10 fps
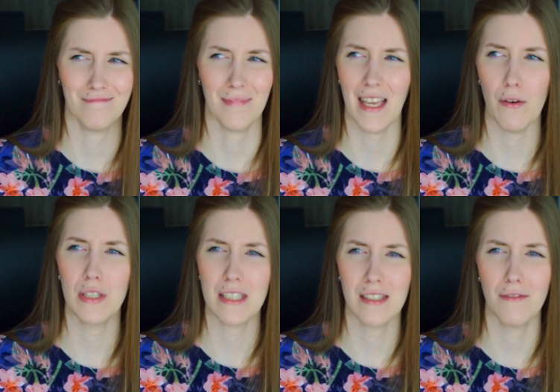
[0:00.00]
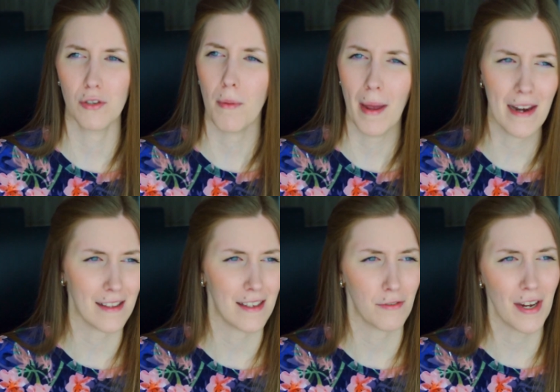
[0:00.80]
that wasn't even
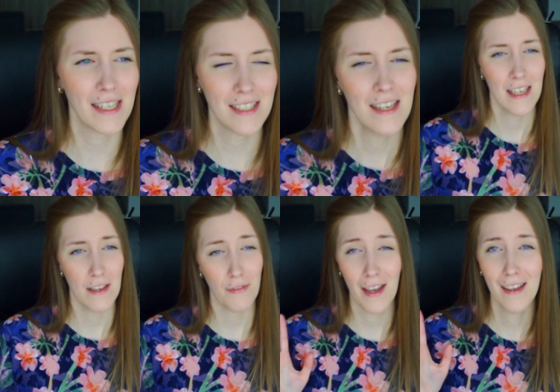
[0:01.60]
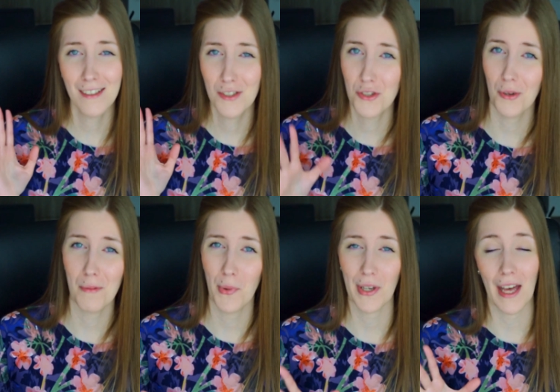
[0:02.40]
grammatically correct. If I enjoy a
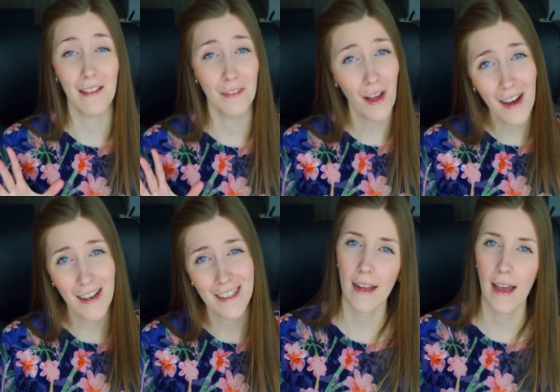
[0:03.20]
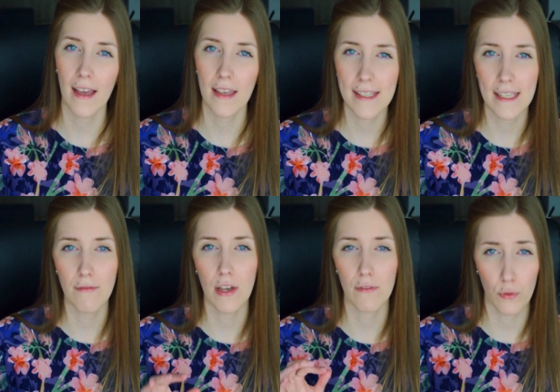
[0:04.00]
book a lot, I give
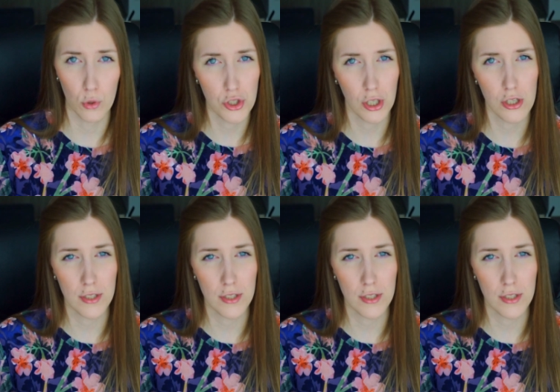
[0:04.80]
it 4 stars.